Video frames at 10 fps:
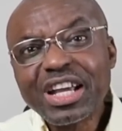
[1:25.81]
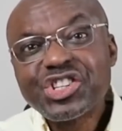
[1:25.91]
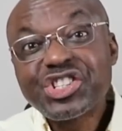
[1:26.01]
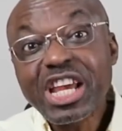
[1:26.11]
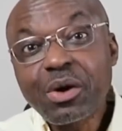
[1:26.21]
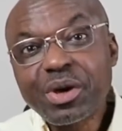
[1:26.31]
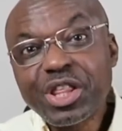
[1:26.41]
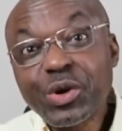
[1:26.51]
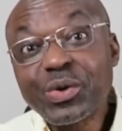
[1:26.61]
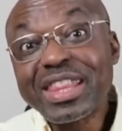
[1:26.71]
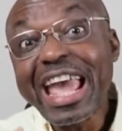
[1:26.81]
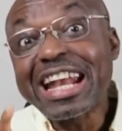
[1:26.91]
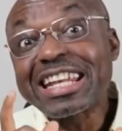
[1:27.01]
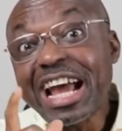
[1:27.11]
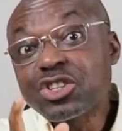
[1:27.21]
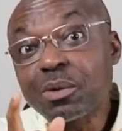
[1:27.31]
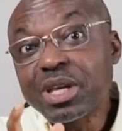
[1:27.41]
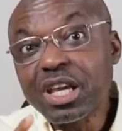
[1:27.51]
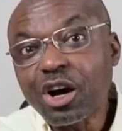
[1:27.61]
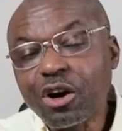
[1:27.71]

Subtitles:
share with you the anatomy